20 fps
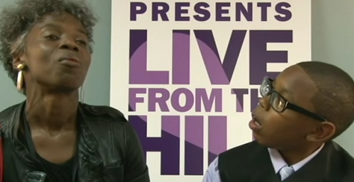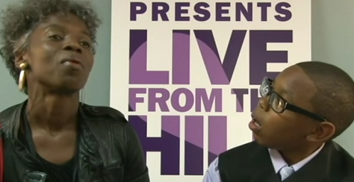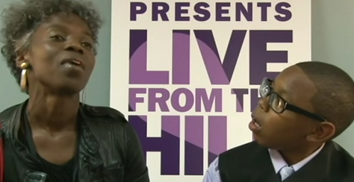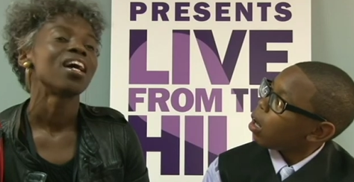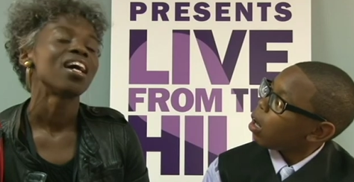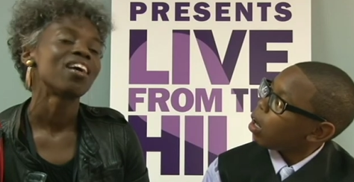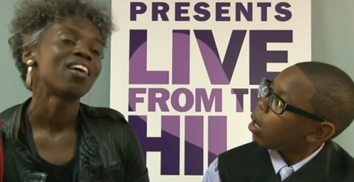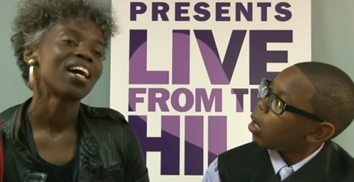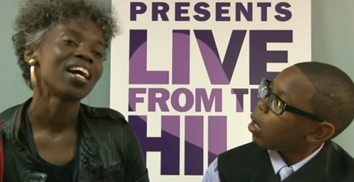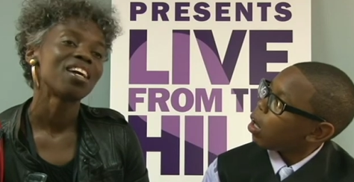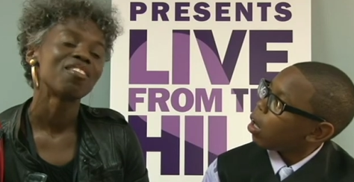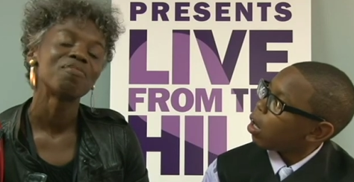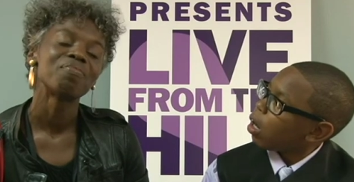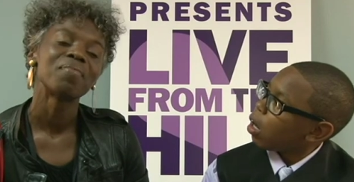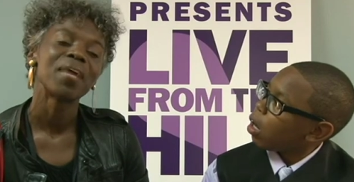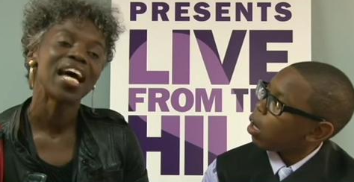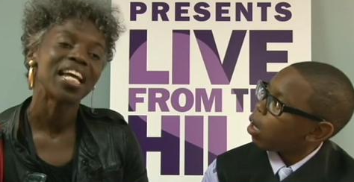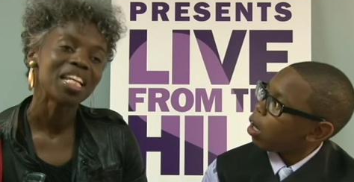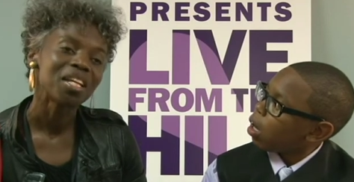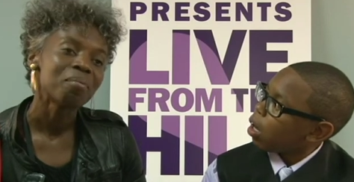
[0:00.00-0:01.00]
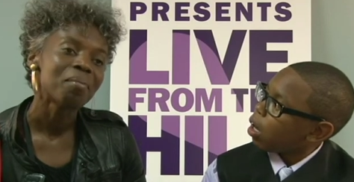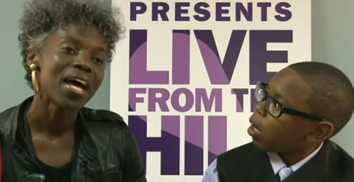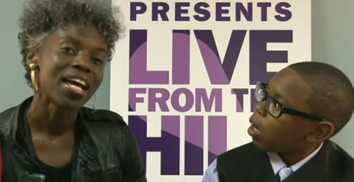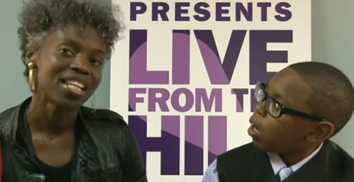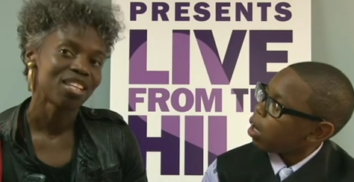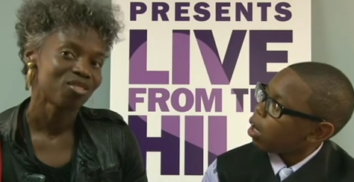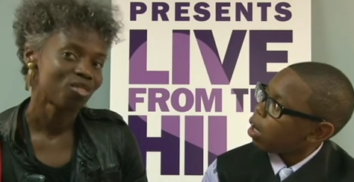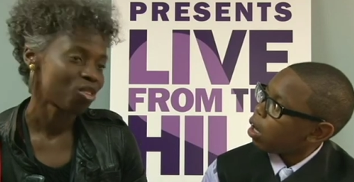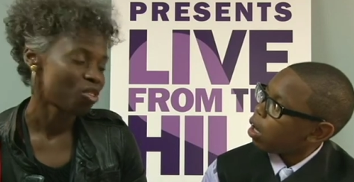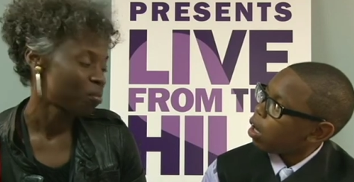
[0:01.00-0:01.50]
Speaker 1: Well, I have many, many
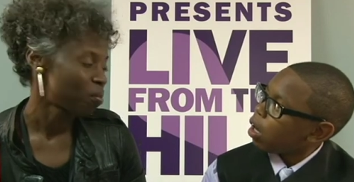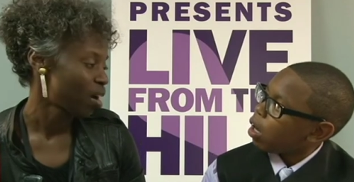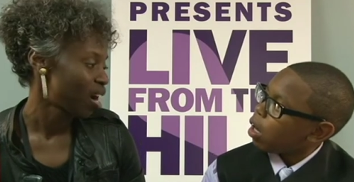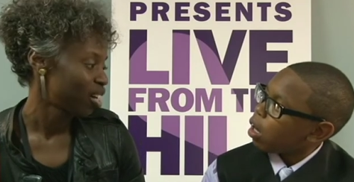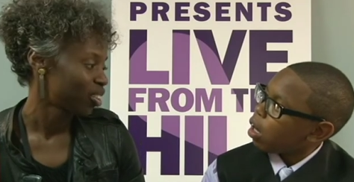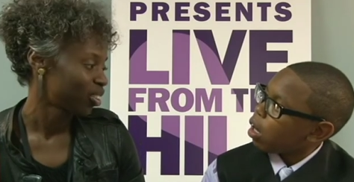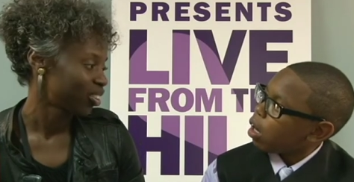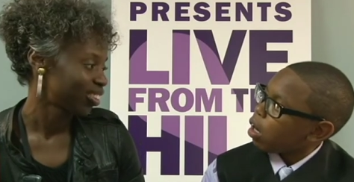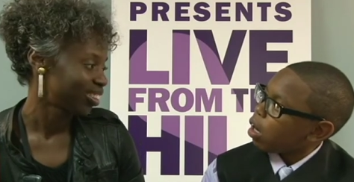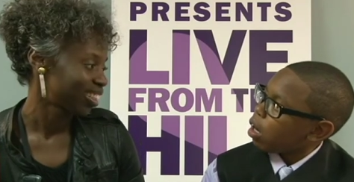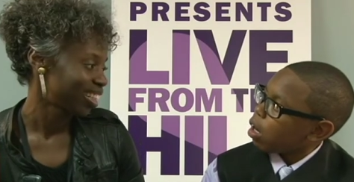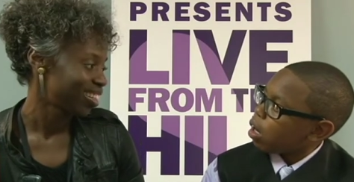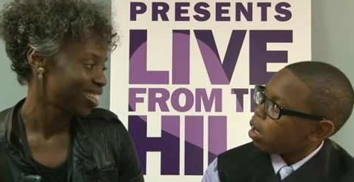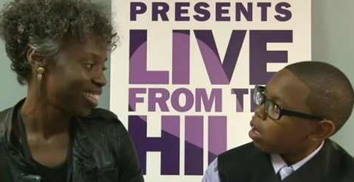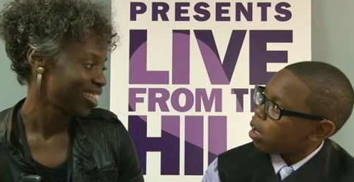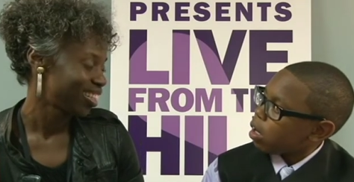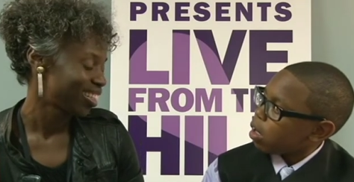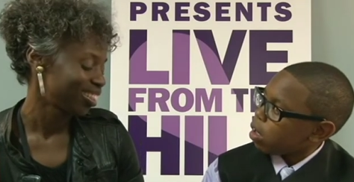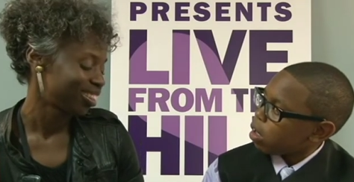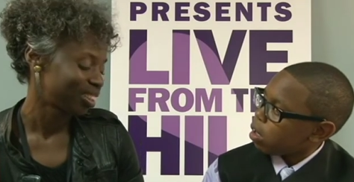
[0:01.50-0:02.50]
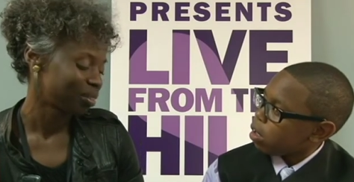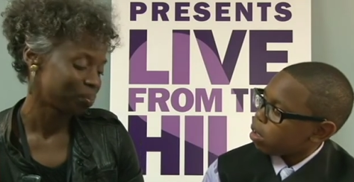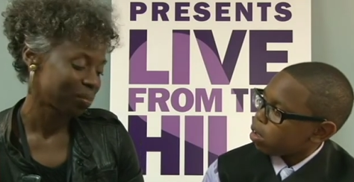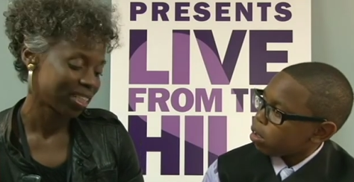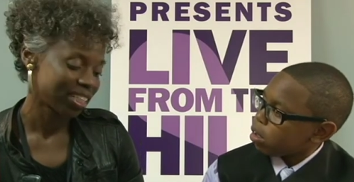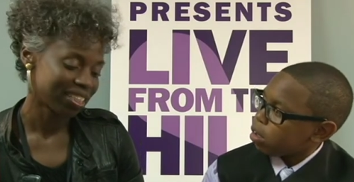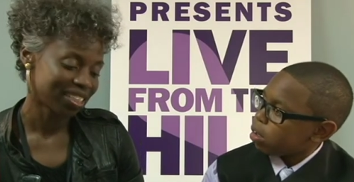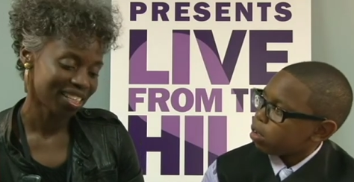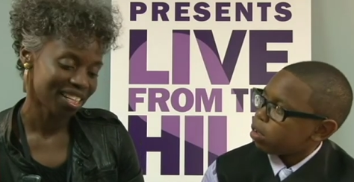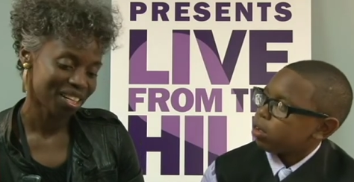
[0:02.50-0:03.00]
role models. I think it's
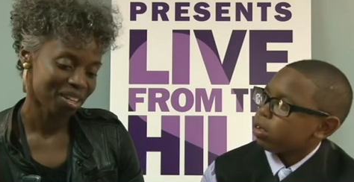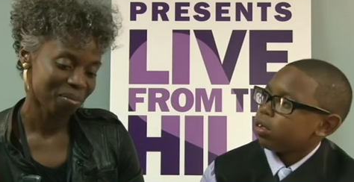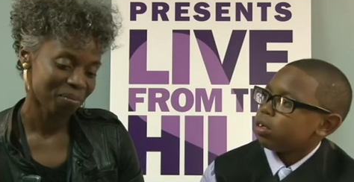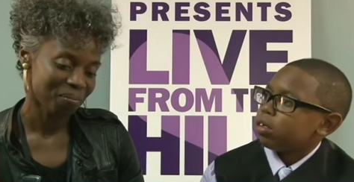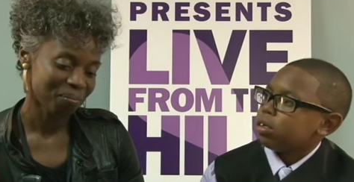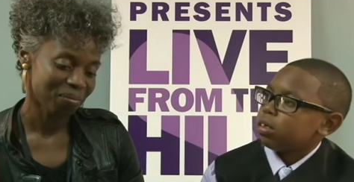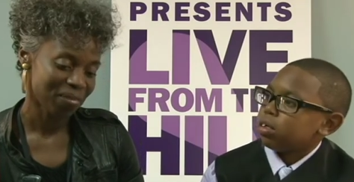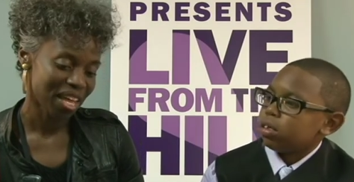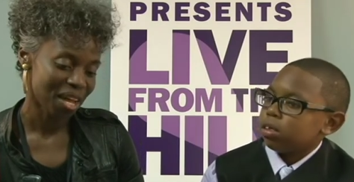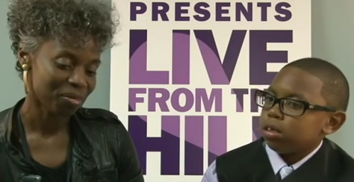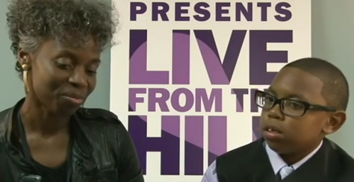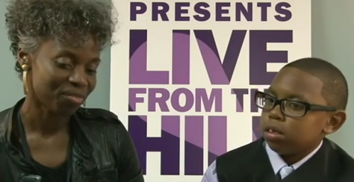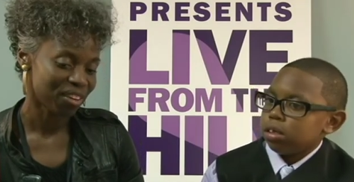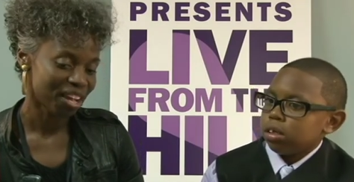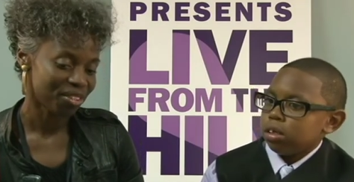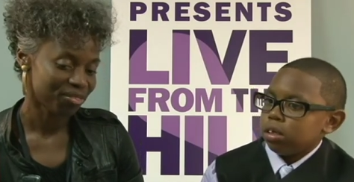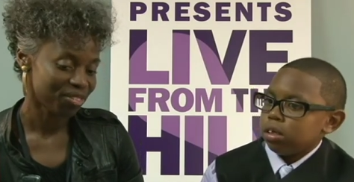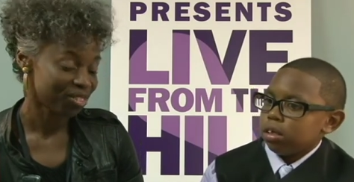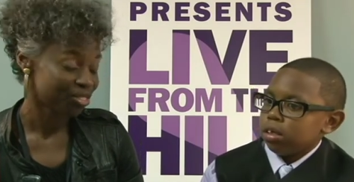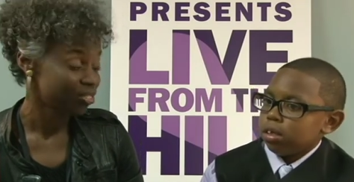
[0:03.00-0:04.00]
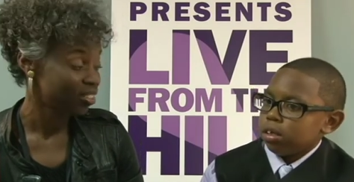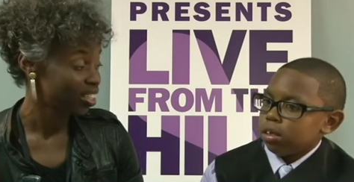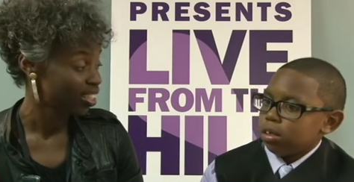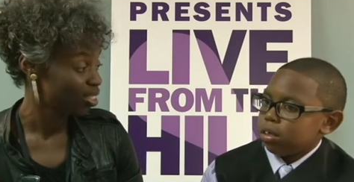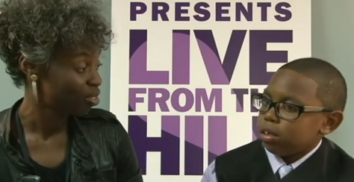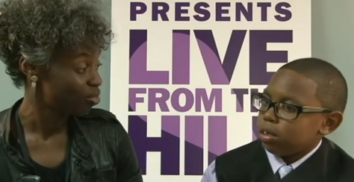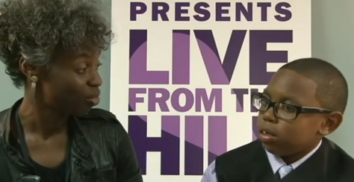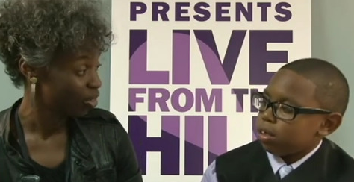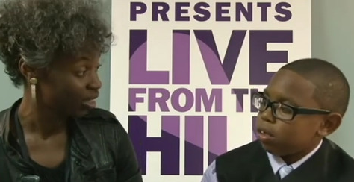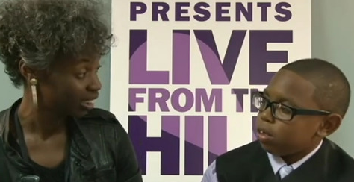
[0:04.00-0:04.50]
been, um, i feel really
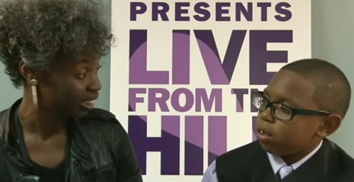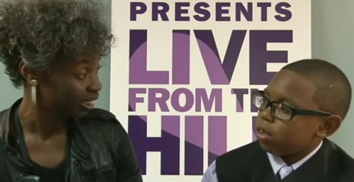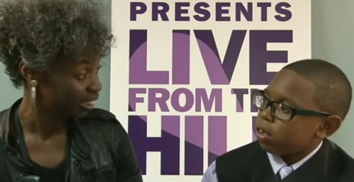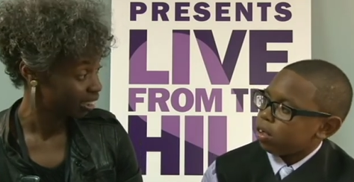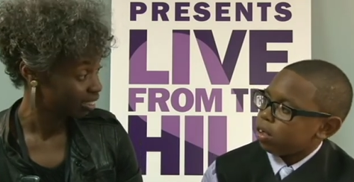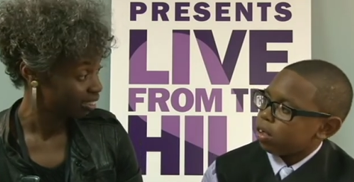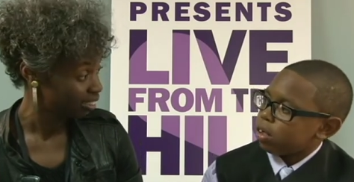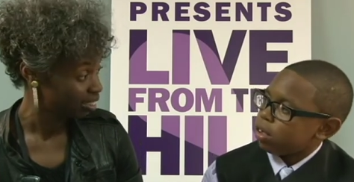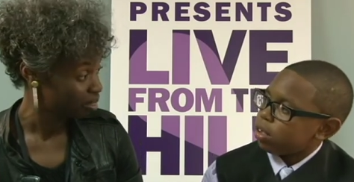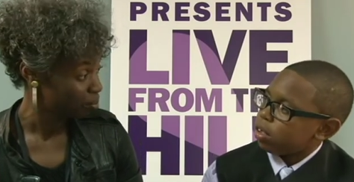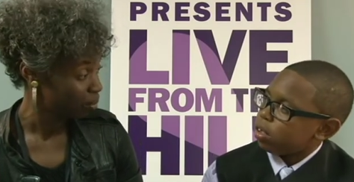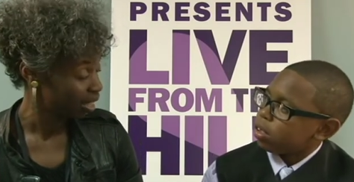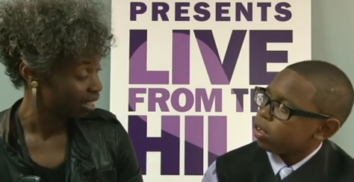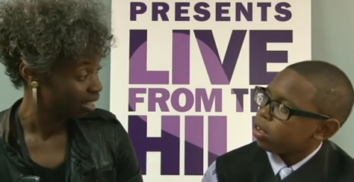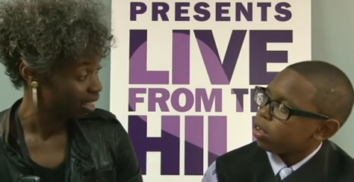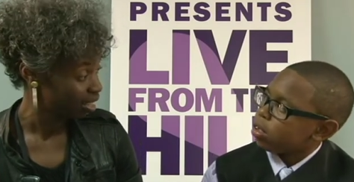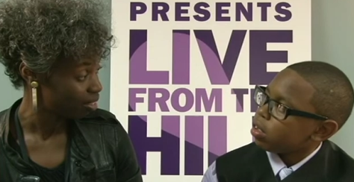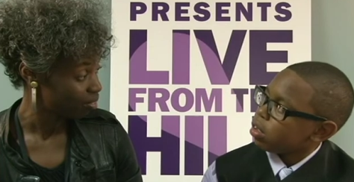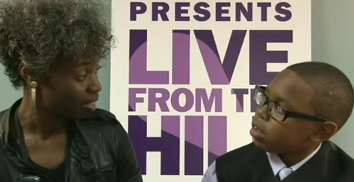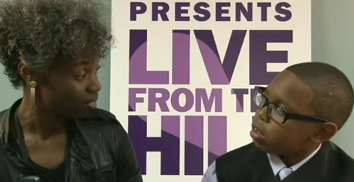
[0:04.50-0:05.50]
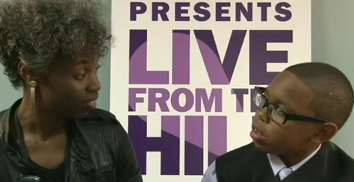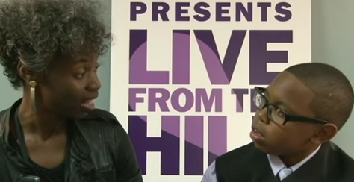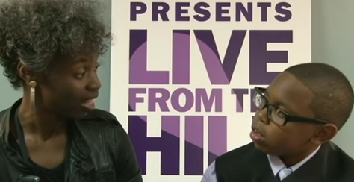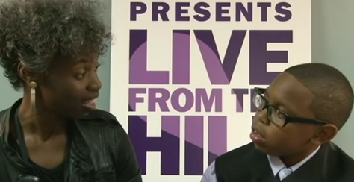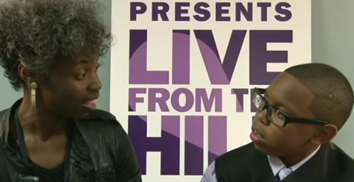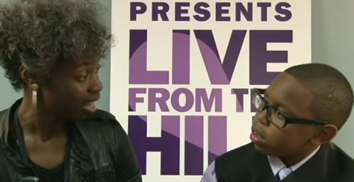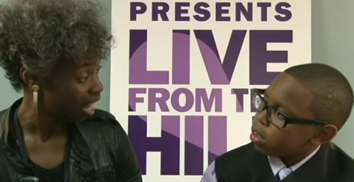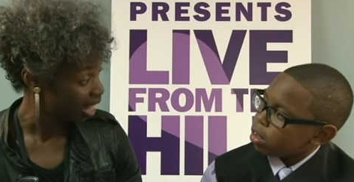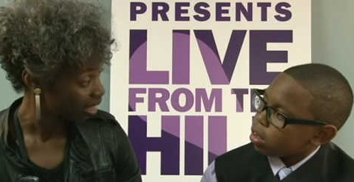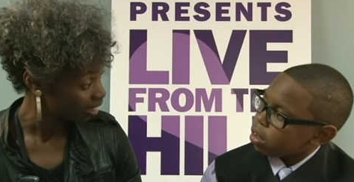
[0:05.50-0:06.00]
fortunate in my life. I've had
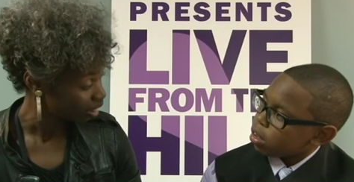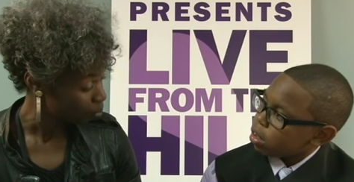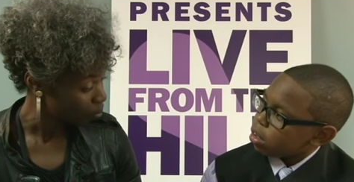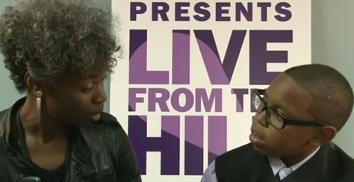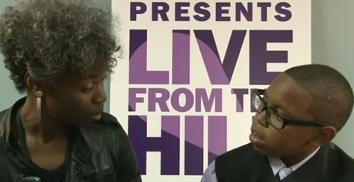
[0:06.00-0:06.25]
lots of